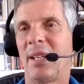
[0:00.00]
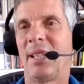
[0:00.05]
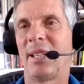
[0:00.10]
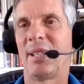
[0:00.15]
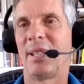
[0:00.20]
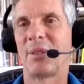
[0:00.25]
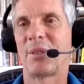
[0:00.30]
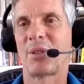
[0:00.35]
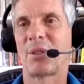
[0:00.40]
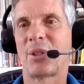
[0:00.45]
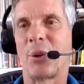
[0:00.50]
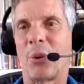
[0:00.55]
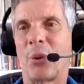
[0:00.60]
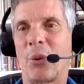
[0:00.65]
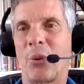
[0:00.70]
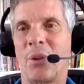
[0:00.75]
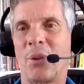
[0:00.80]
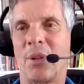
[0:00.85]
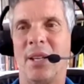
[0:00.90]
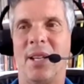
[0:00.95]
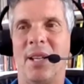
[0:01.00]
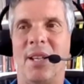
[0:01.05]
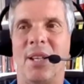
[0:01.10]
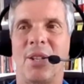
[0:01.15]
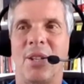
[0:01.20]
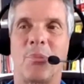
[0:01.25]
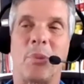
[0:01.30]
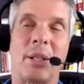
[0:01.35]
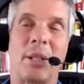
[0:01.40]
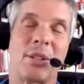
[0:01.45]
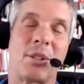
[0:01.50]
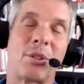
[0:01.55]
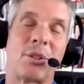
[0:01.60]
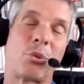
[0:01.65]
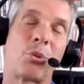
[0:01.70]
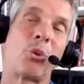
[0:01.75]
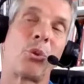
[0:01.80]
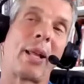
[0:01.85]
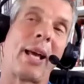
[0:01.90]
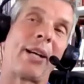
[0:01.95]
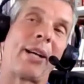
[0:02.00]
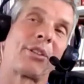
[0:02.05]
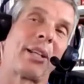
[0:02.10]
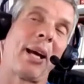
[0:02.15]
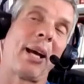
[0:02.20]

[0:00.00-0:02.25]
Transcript: Uh, so, but throughout